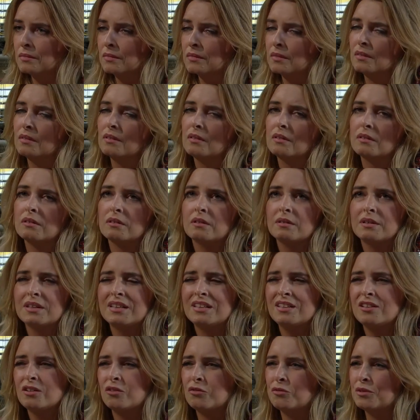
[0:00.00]
Oh,
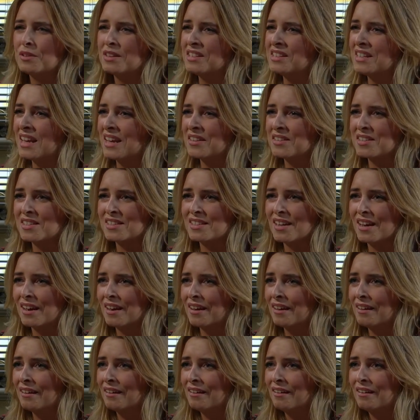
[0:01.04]
enough with the death
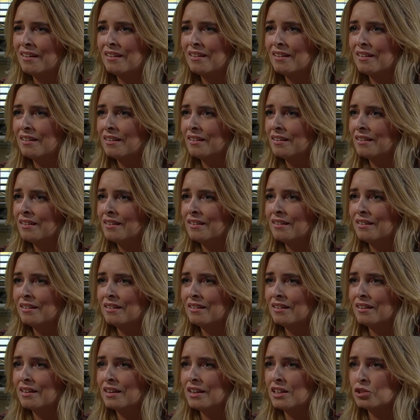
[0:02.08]
stare.
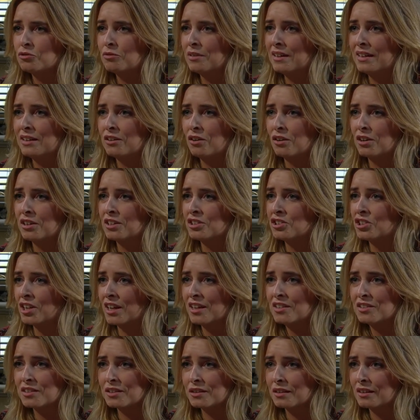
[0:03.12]
It's really not going to
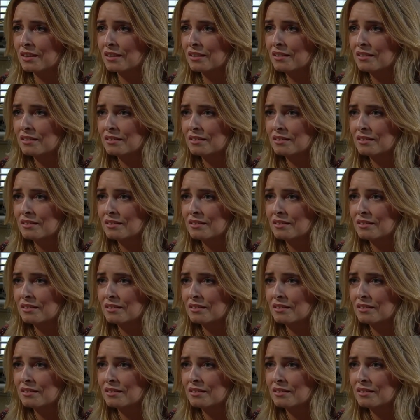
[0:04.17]
change anything.